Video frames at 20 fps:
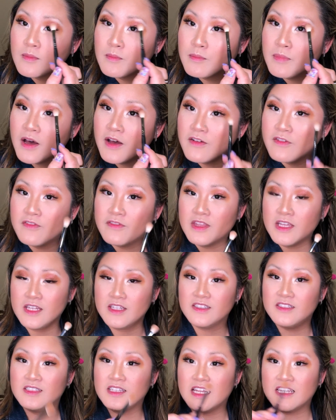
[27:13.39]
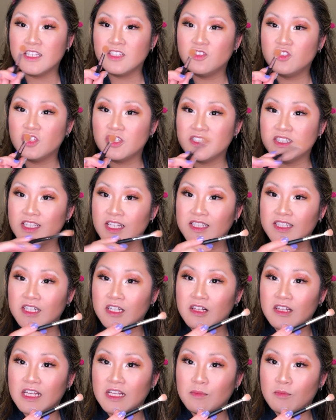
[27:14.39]
buff this, and it's a
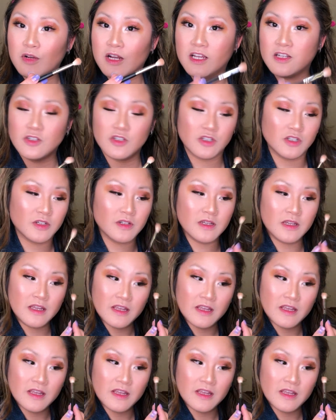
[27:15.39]
clean brush.